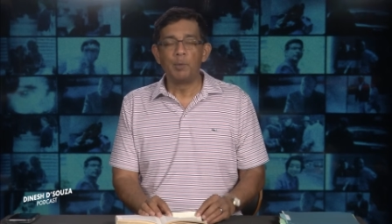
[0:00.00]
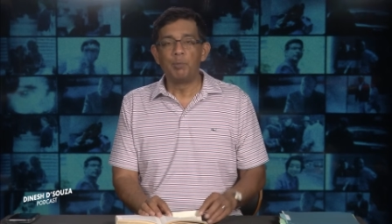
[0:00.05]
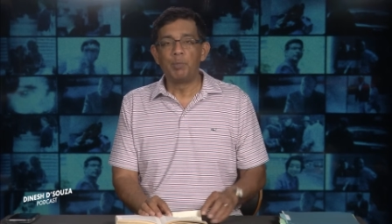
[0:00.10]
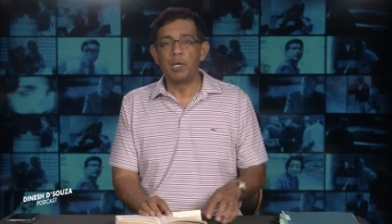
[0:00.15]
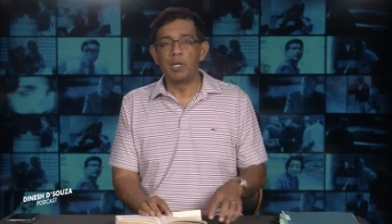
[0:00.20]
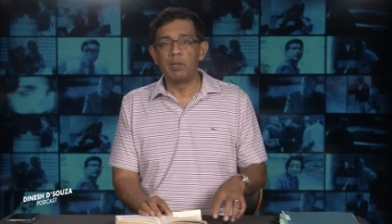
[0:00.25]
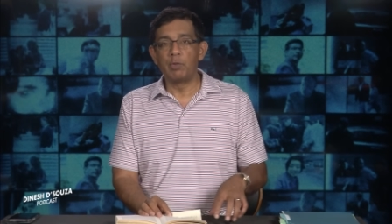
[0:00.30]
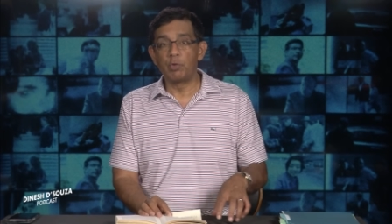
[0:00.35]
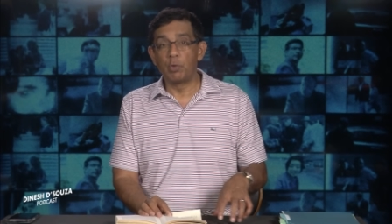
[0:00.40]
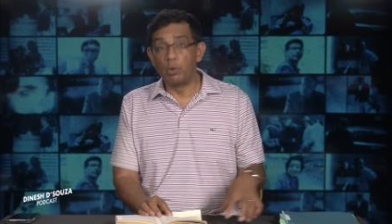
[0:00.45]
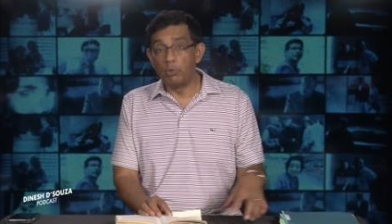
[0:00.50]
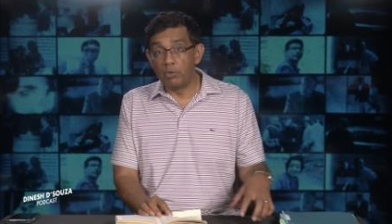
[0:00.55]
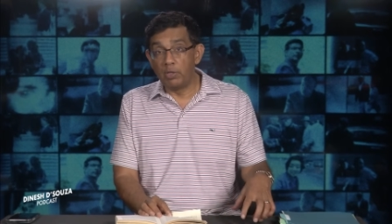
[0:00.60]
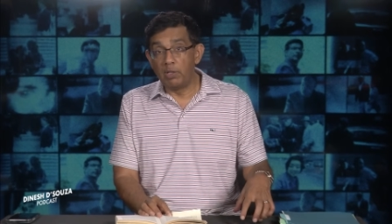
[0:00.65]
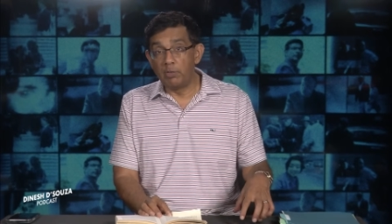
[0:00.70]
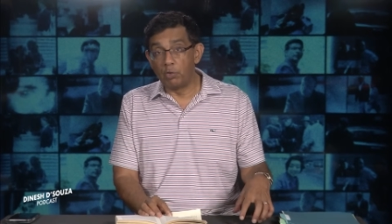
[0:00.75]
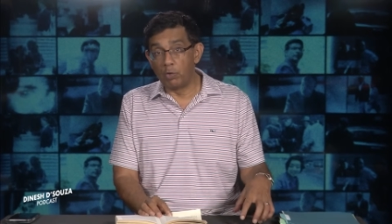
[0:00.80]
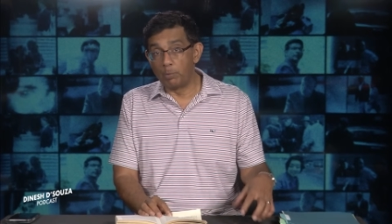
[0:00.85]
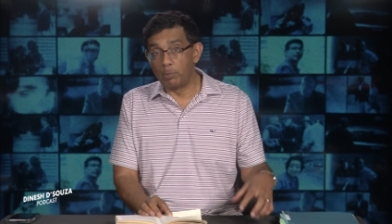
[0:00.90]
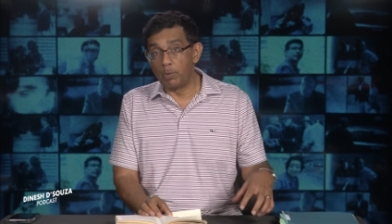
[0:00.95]
But
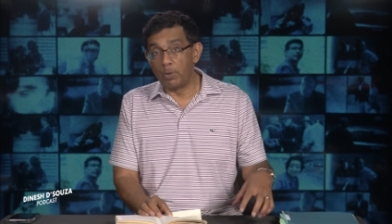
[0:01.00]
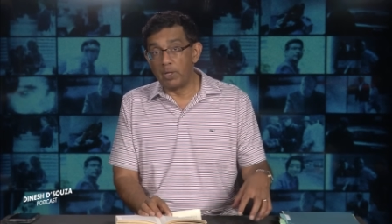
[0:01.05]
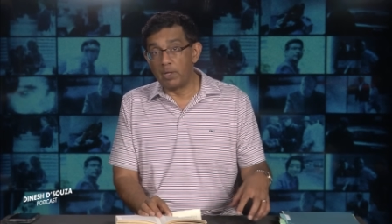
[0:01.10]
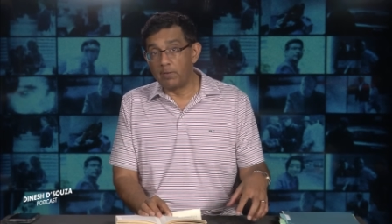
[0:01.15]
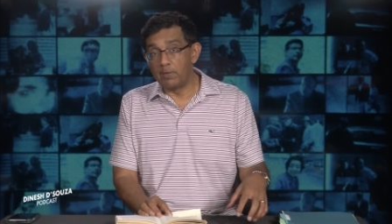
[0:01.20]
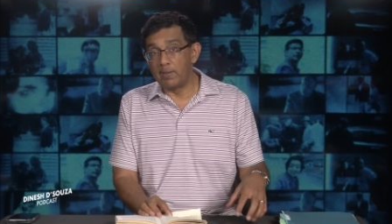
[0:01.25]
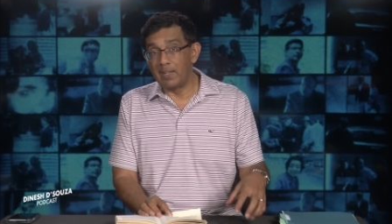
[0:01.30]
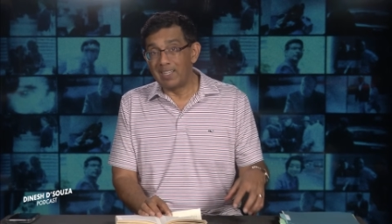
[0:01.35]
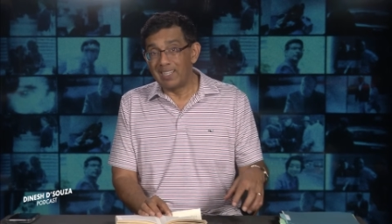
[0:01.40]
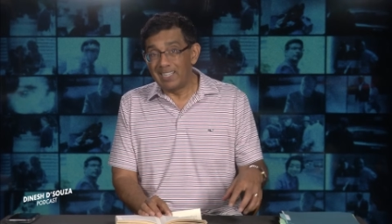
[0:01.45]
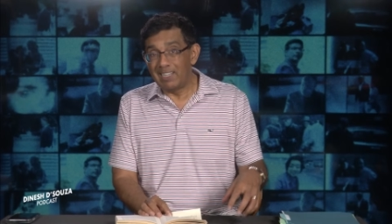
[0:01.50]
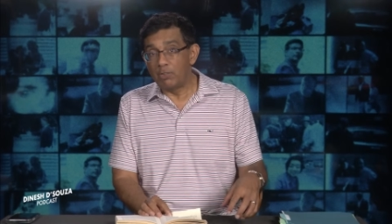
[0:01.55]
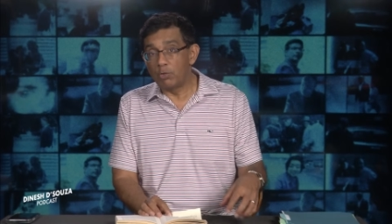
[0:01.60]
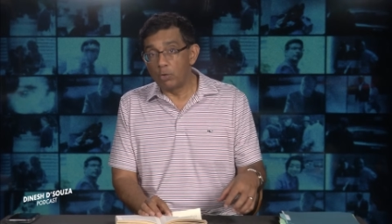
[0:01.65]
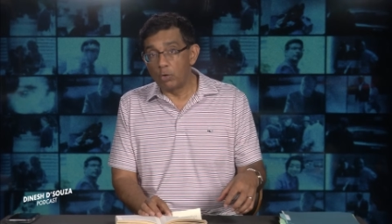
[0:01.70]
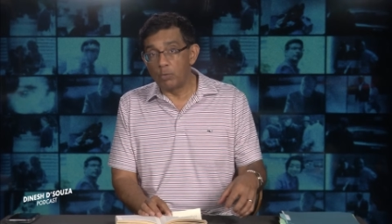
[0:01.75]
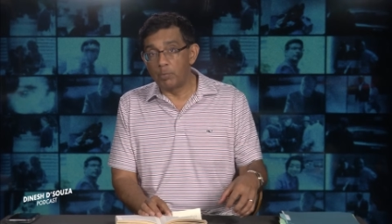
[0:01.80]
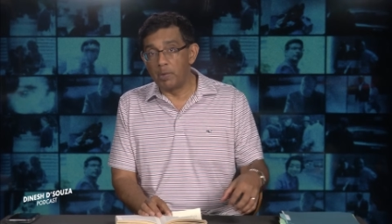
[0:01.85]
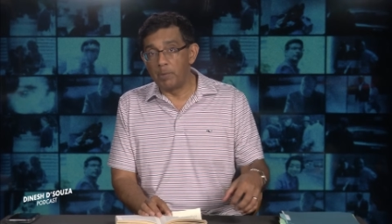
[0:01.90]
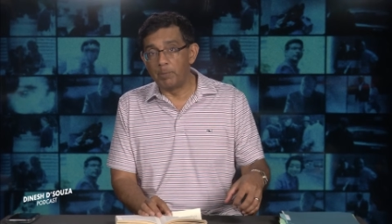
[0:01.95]
Solzhenitsyn's point is at least
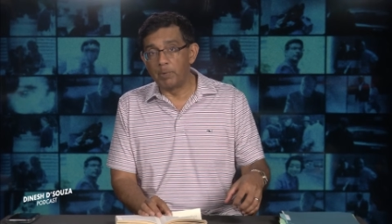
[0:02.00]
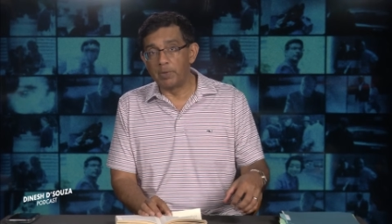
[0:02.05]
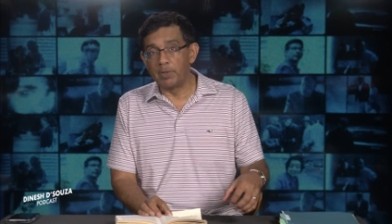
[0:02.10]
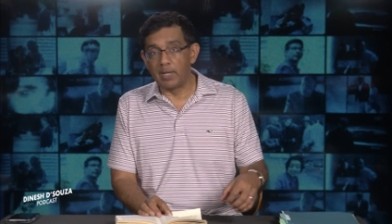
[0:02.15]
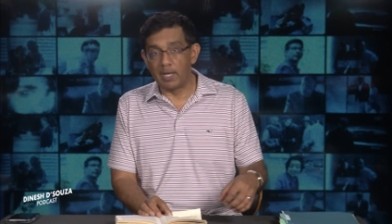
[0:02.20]
those people